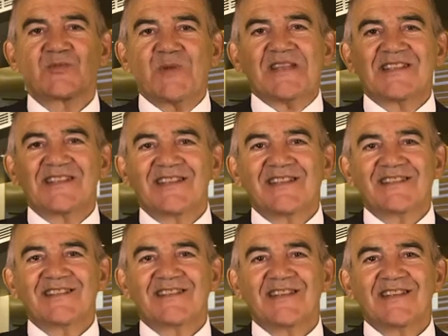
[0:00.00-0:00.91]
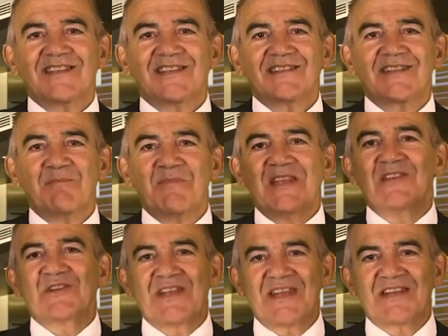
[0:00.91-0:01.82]
Switzerland, the
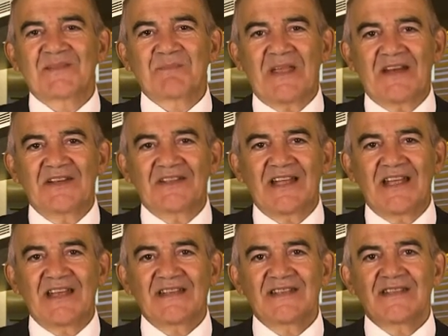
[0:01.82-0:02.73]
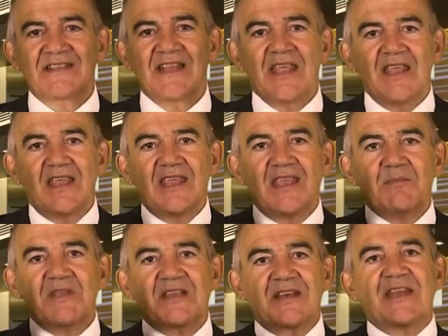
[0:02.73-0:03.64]
millionaire's paradise.
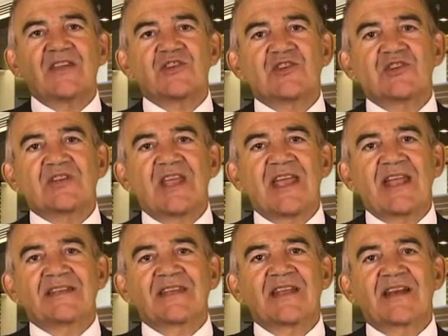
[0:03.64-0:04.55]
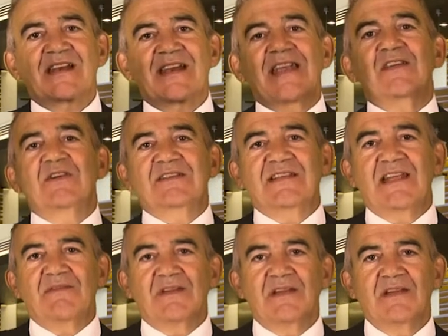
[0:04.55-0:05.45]
Immigration at record
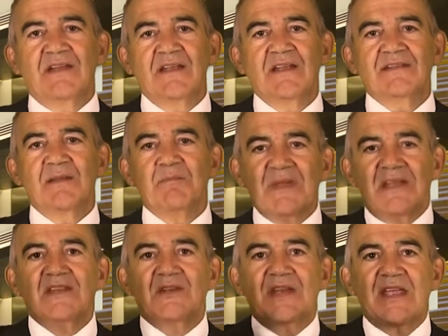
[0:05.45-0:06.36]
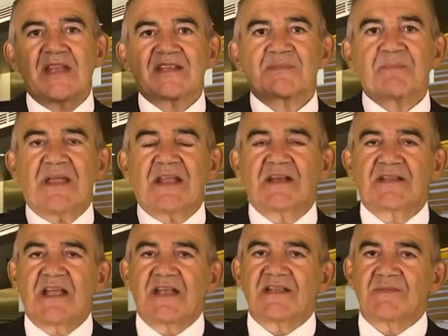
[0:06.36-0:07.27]
level. The millionaire's
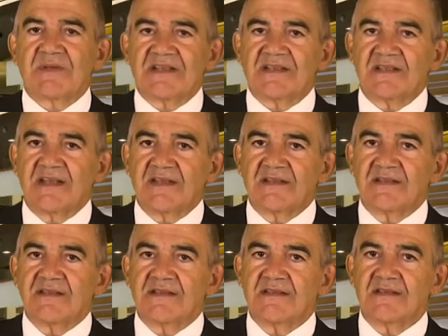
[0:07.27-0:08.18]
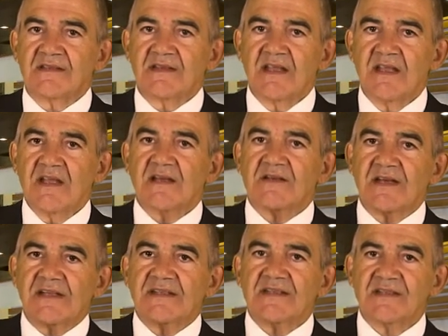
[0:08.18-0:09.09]
paradise, Switzerland.
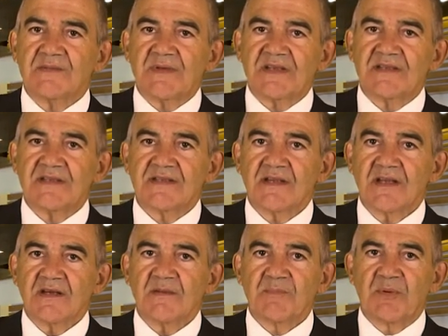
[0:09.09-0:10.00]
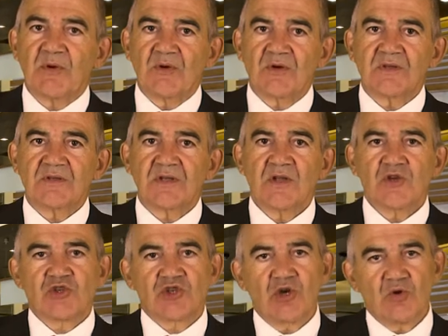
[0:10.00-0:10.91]
Credit Suisse report
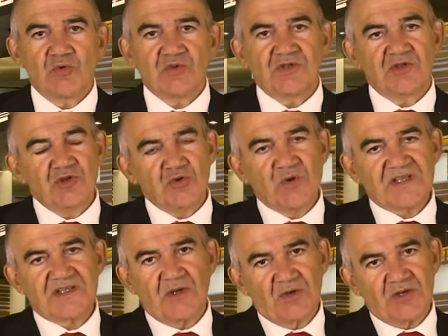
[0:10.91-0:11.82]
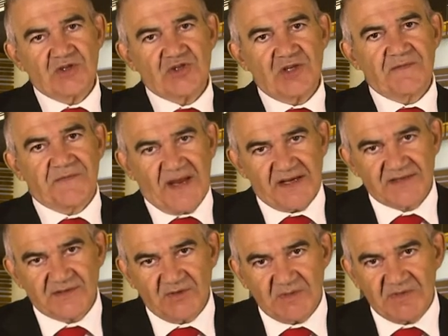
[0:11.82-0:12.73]
shows new astonishing
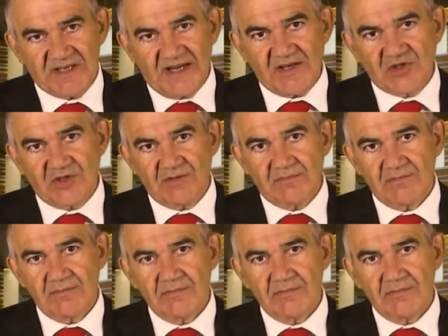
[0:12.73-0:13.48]
facts on immigration.